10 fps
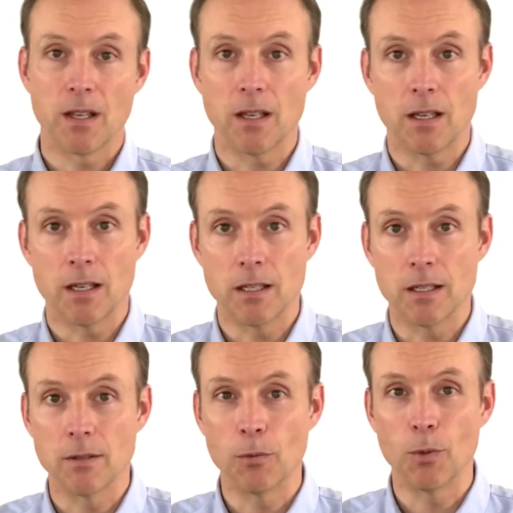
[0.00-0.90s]

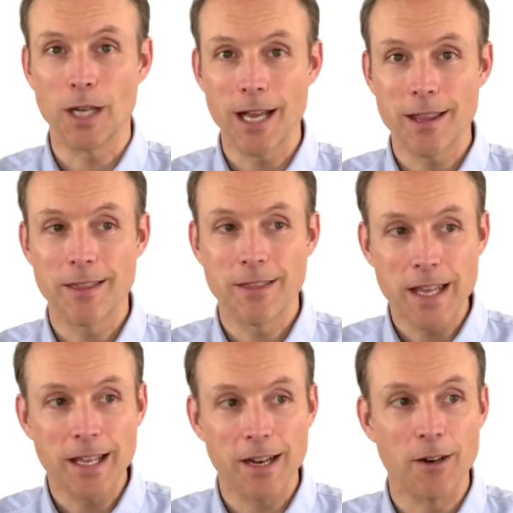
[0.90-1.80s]
And what I
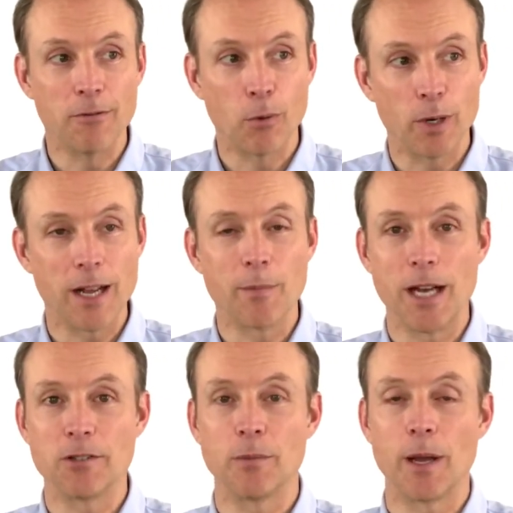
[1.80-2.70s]
think of, what I
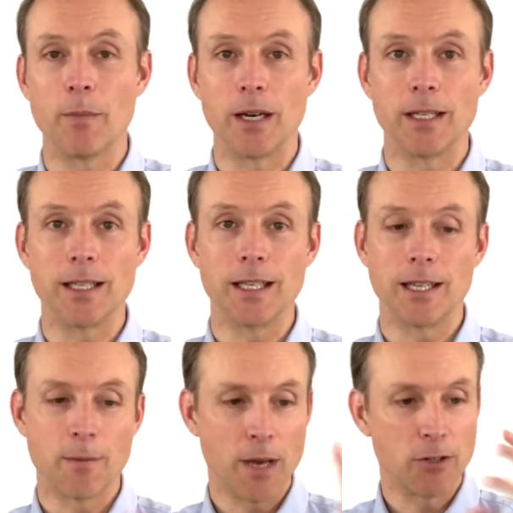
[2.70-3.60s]
imagine in my mind, again,
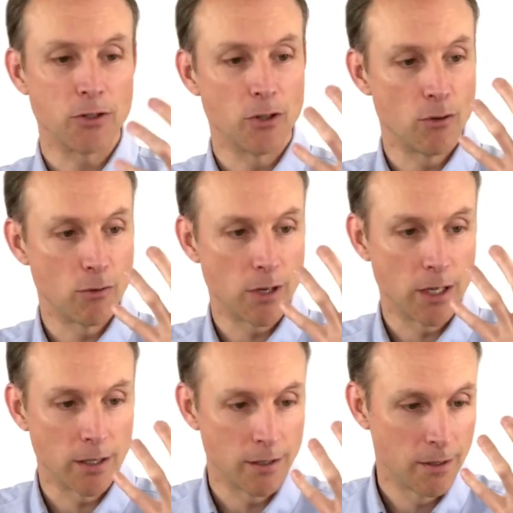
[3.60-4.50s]
I imagine the
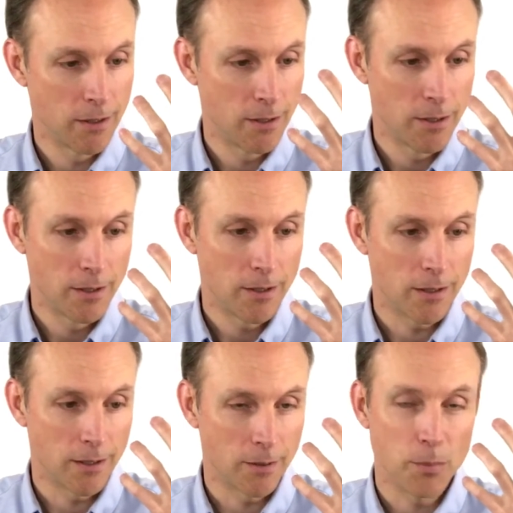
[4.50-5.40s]
neuron
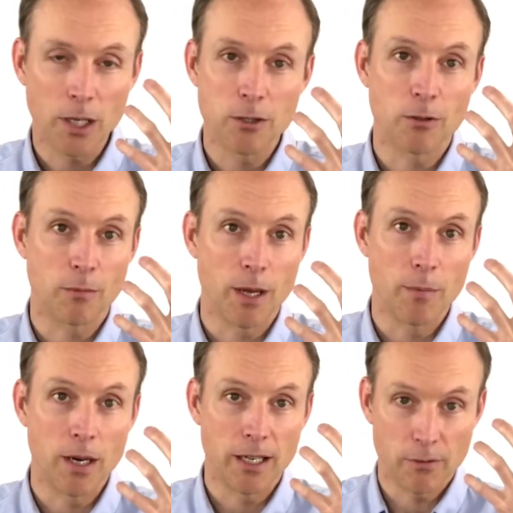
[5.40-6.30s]
picture in my
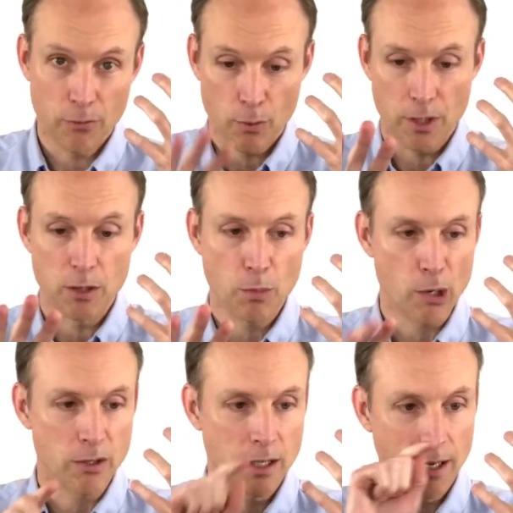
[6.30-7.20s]
mind for this
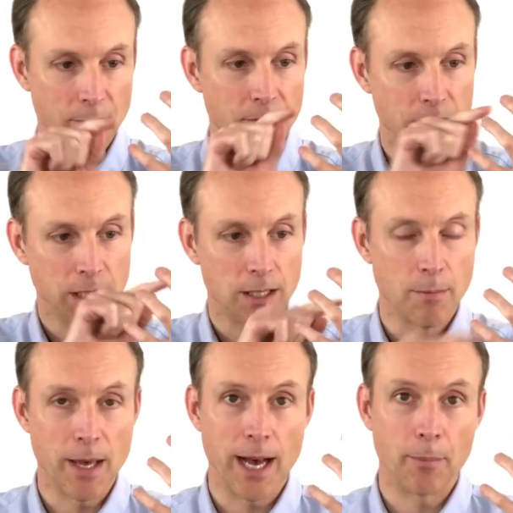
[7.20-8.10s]
person, I'm filling in the
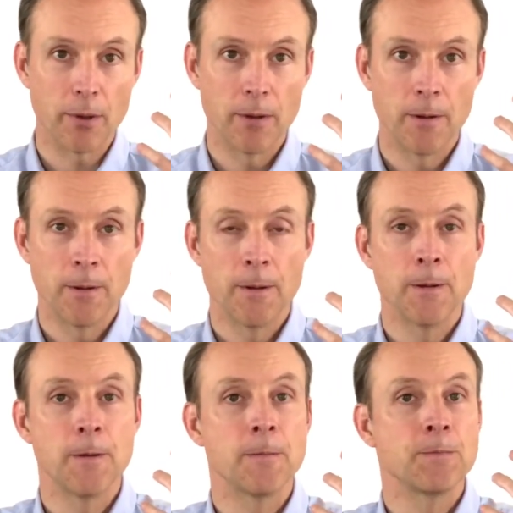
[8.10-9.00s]
map.
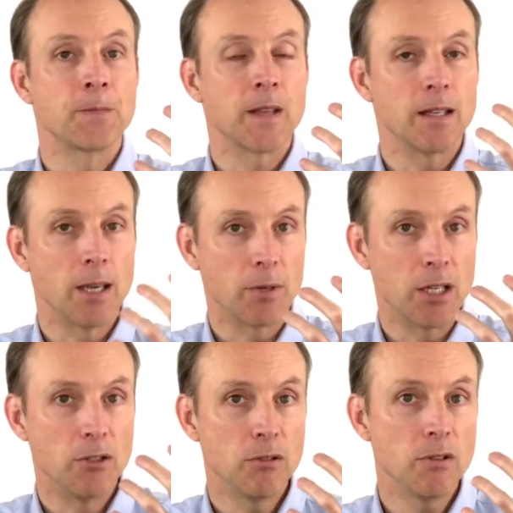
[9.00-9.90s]
Now, when I
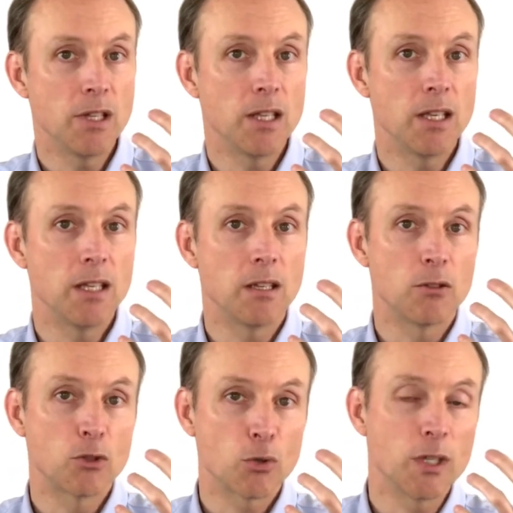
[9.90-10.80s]
do the
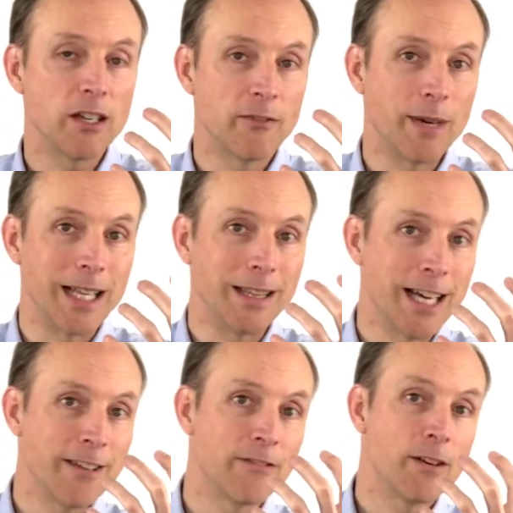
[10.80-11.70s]
Tree of My
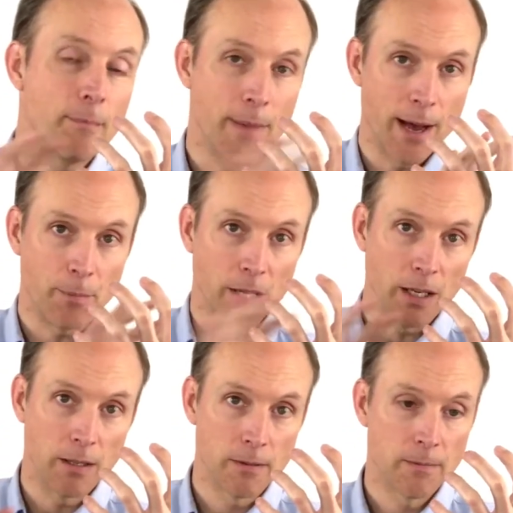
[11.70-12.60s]
Life
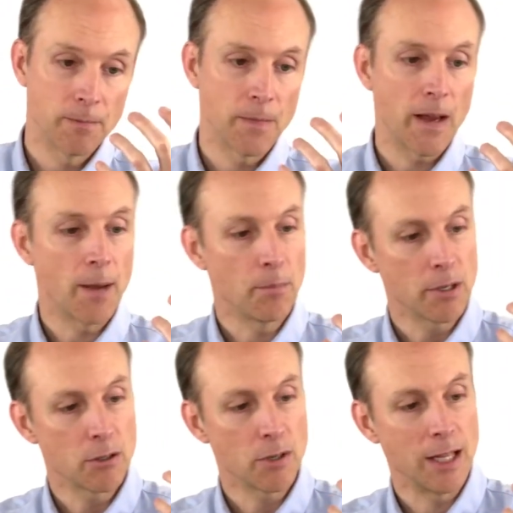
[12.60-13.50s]
mapping, I'm
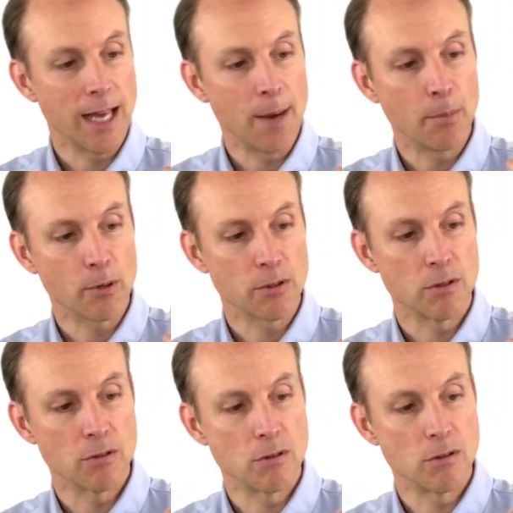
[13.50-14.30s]
picturing that person's